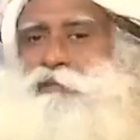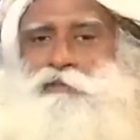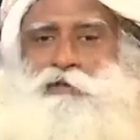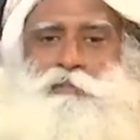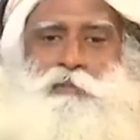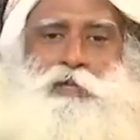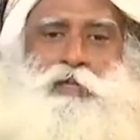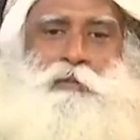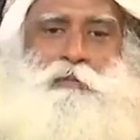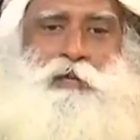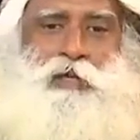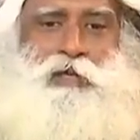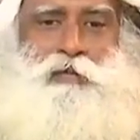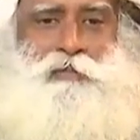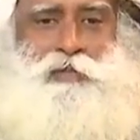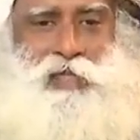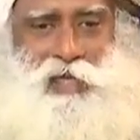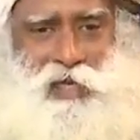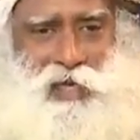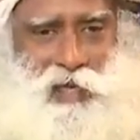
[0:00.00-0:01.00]
everybody
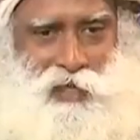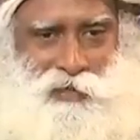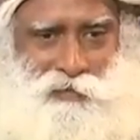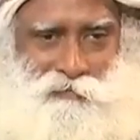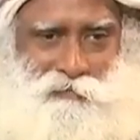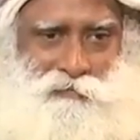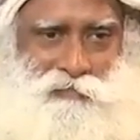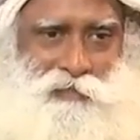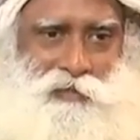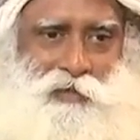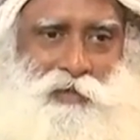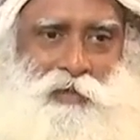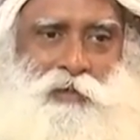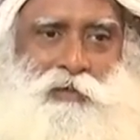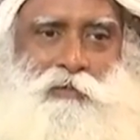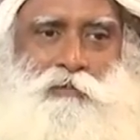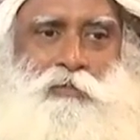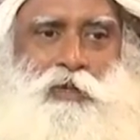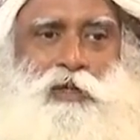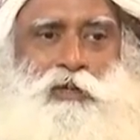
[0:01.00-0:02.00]
becomes alive,
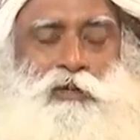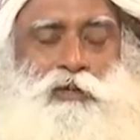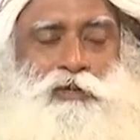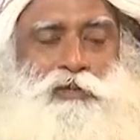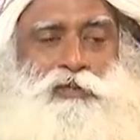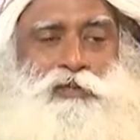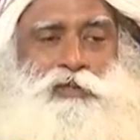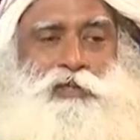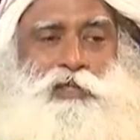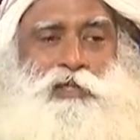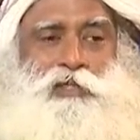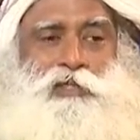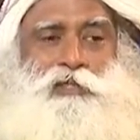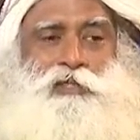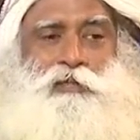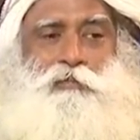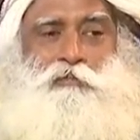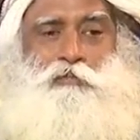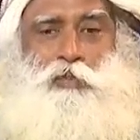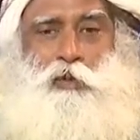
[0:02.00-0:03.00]
because it
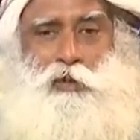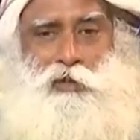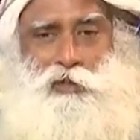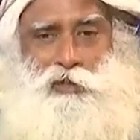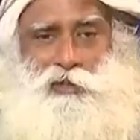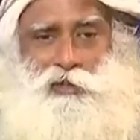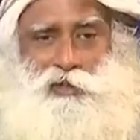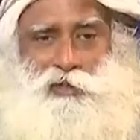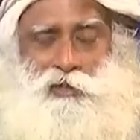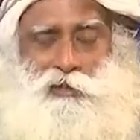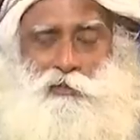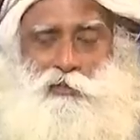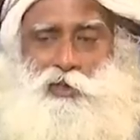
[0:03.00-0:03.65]
is important in the